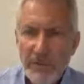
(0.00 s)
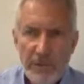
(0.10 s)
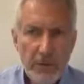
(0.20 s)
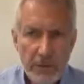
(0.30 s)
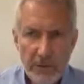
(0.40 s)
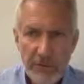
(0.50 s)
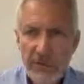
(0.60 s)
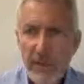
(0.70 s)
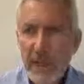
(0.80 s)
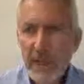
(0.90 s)
As you can
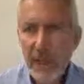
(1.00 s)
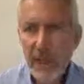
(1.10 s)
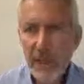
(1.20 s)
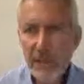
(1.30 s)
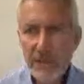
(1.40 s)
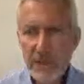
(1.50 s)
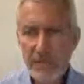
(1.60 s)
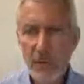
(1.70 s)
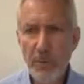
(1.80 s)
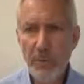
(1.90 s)
see, this
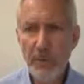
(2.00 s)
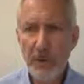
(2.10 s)
forms